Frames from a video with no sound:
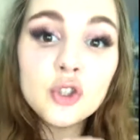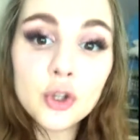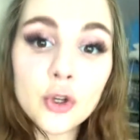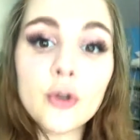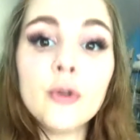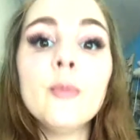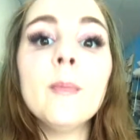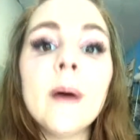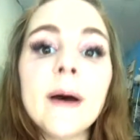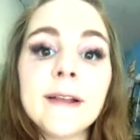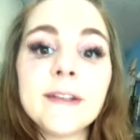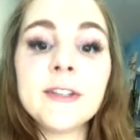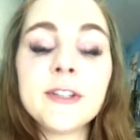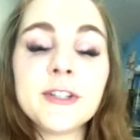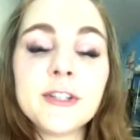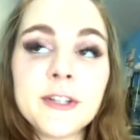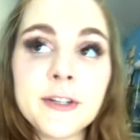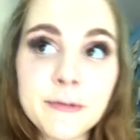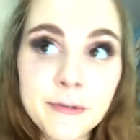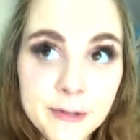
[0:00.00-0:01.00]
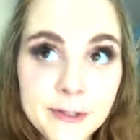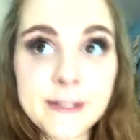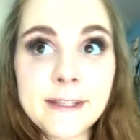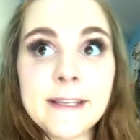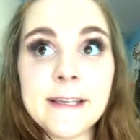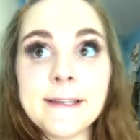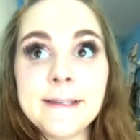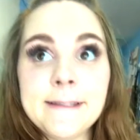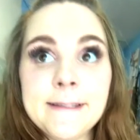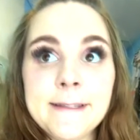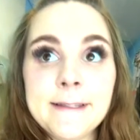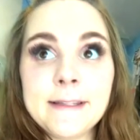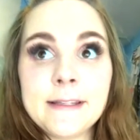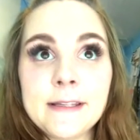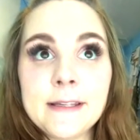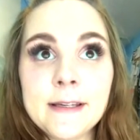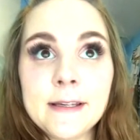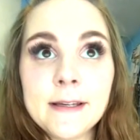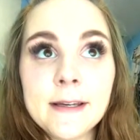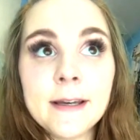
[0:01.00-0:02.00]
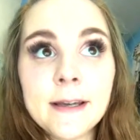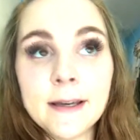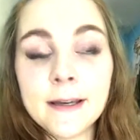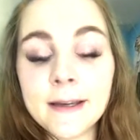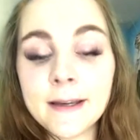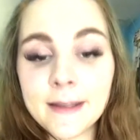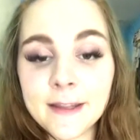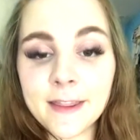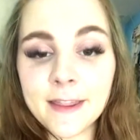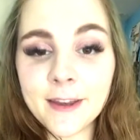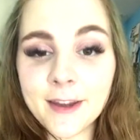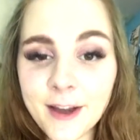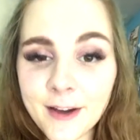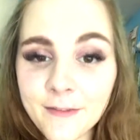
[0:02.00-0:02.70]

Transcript: too much to resist the